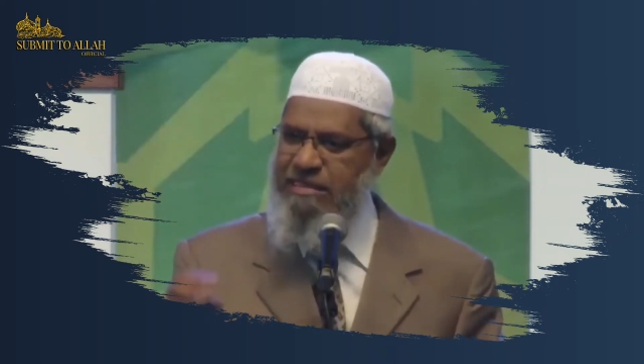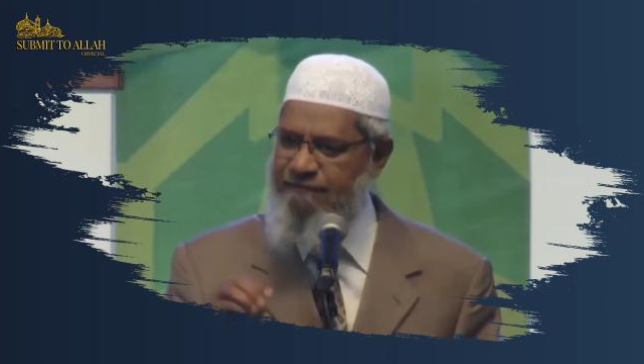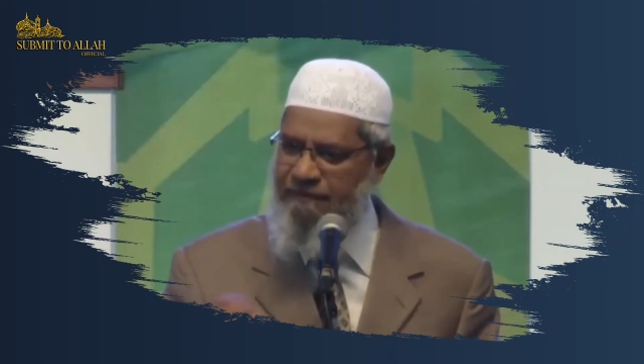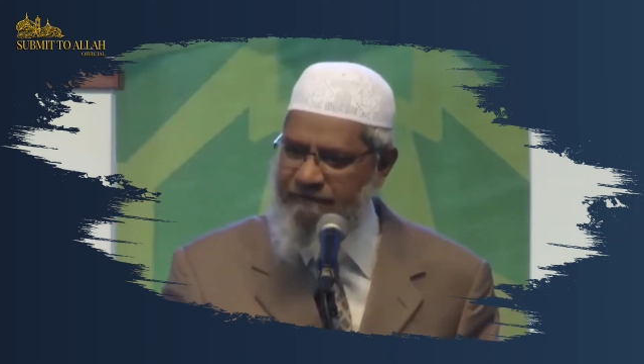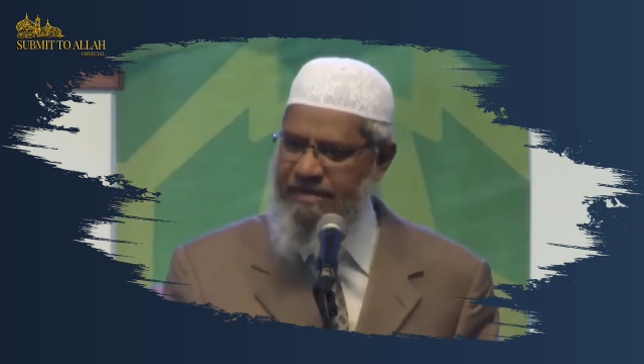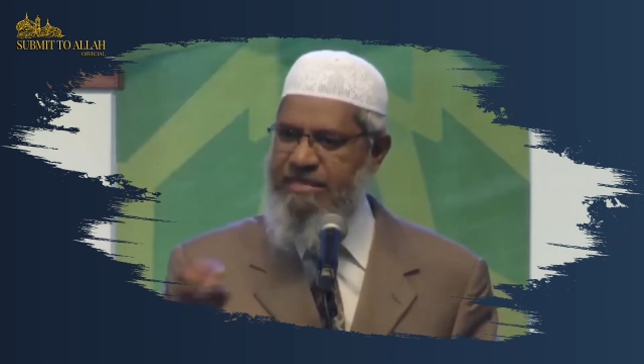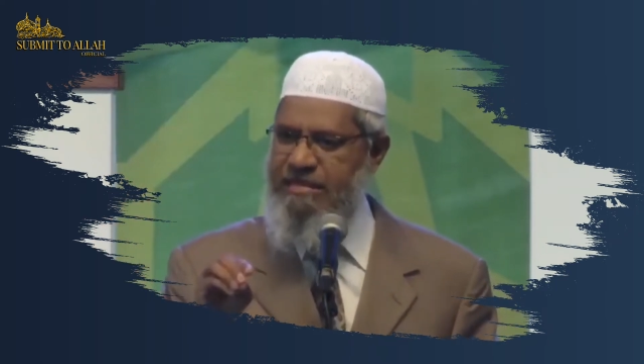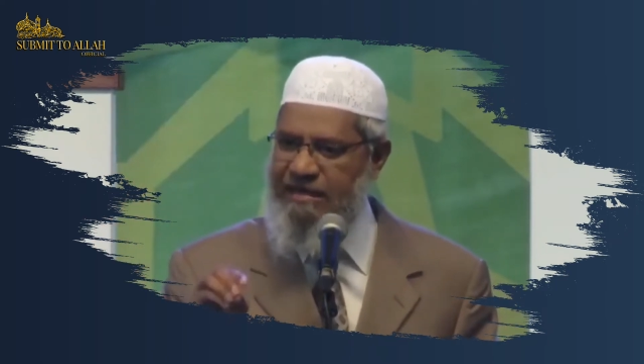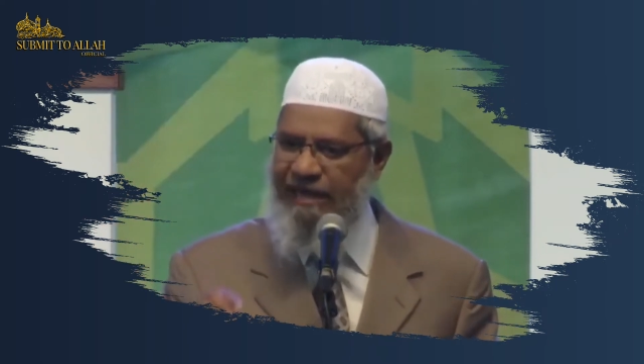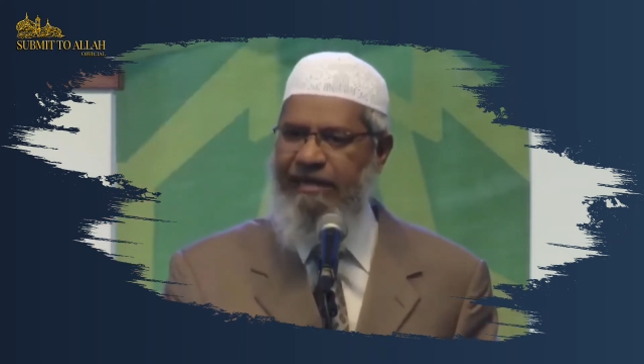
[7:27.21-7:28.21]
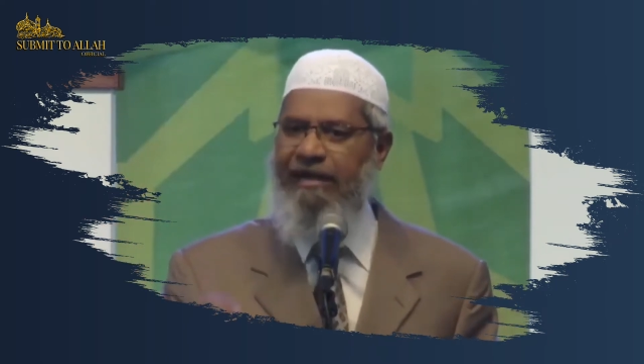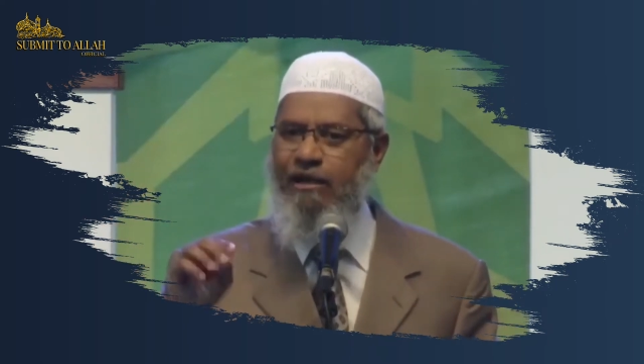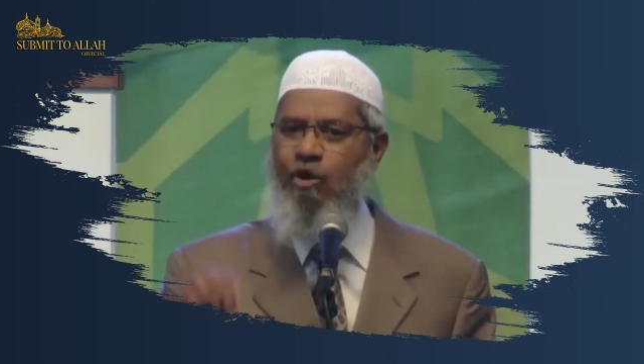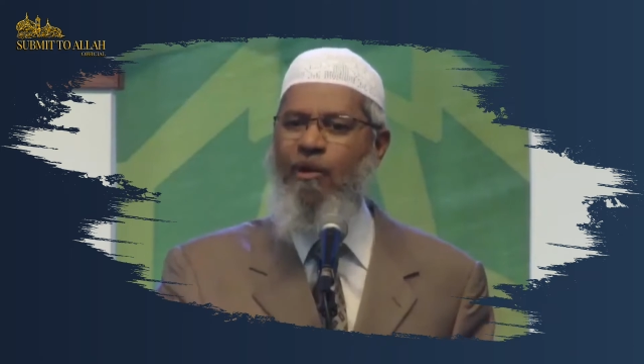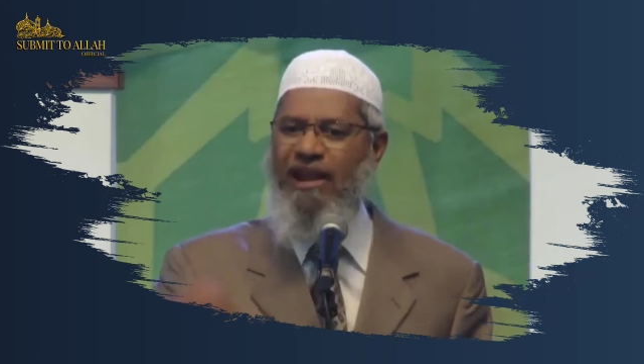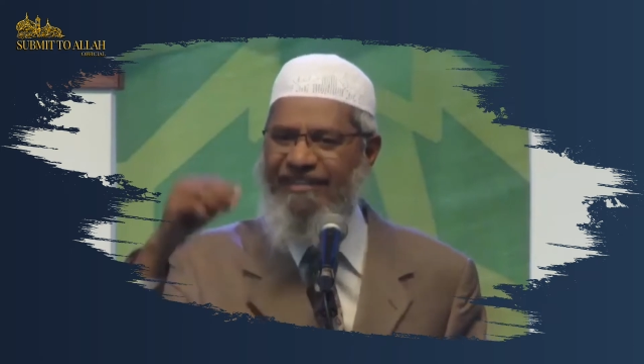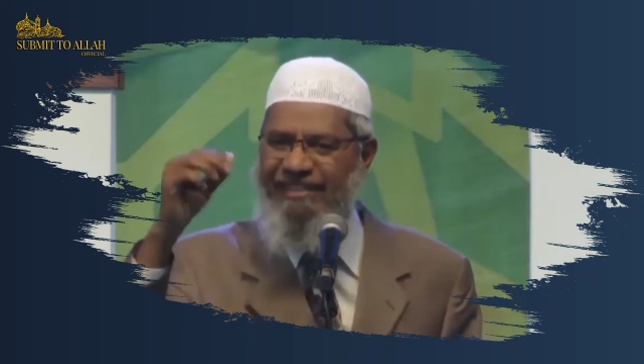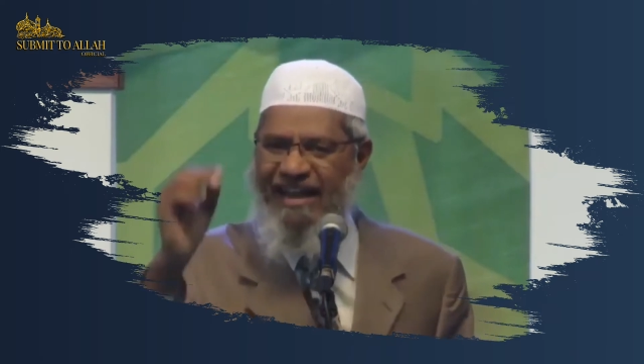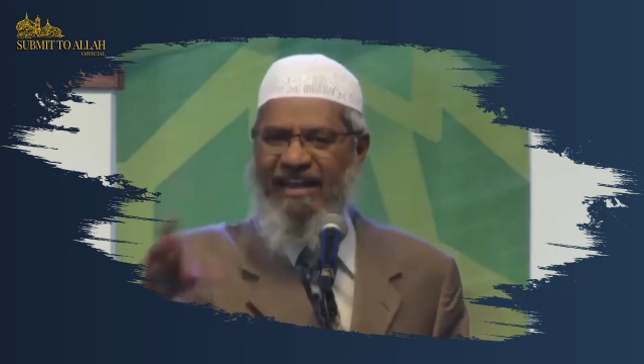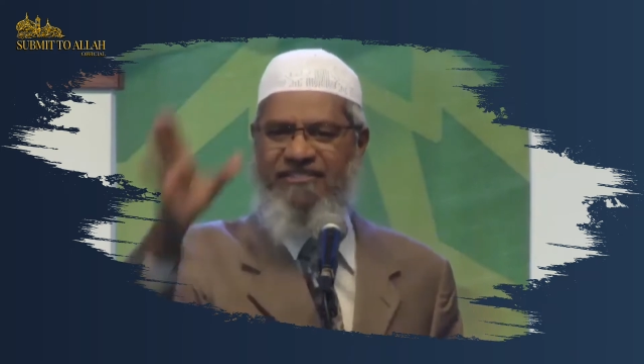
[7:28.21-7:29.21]
the 56 countries, no one had
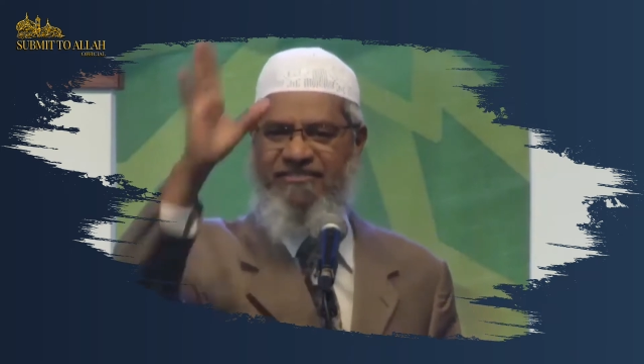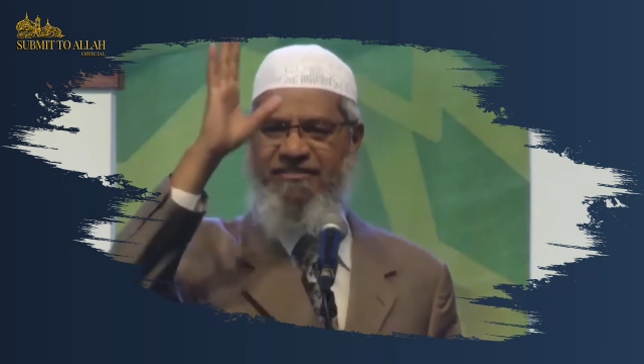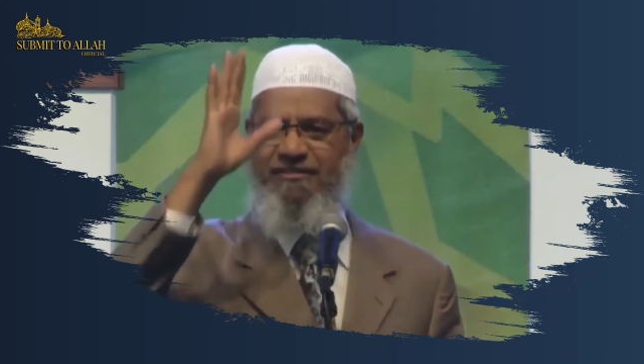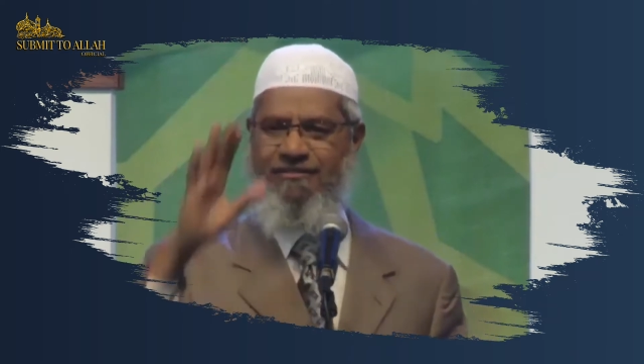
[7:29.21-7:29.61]
the guts.